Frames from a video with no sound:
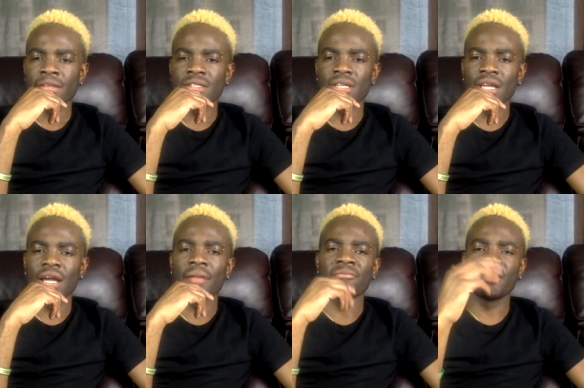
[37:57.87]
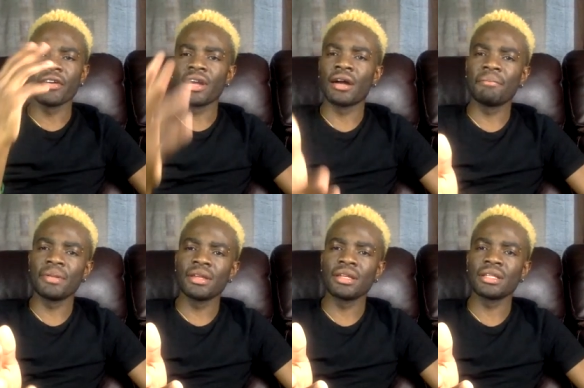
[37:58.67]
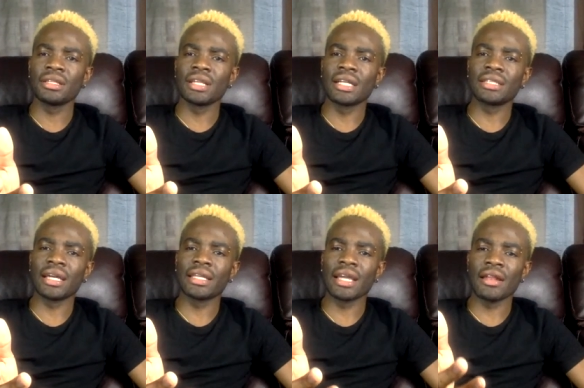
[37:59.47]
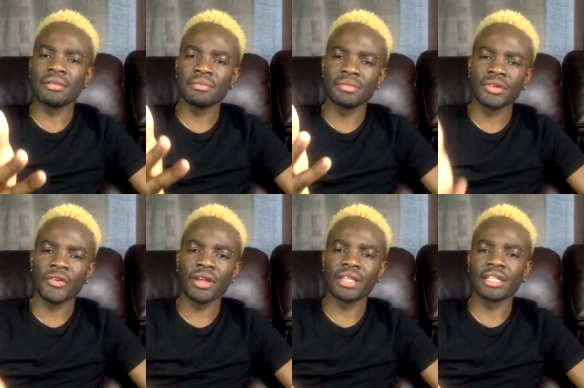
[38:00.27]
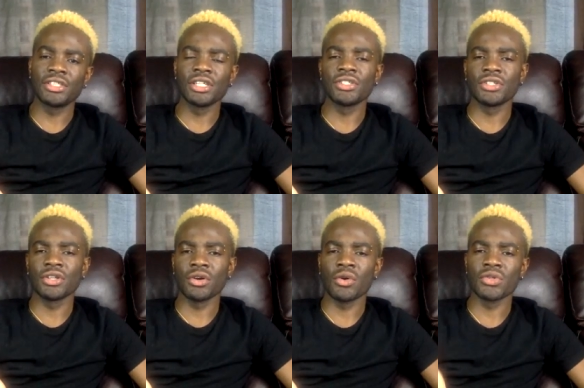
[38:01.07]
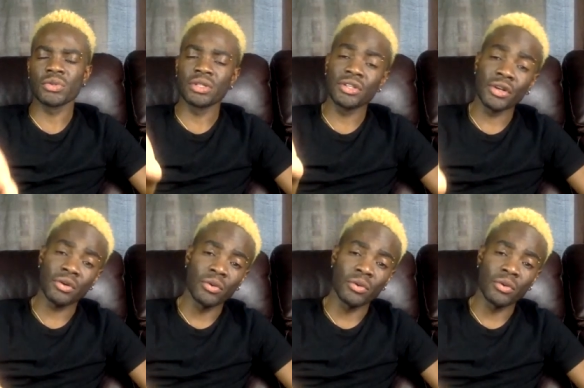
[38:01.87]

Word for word: So yeah, I'm very happy that I can create a change in your household, in your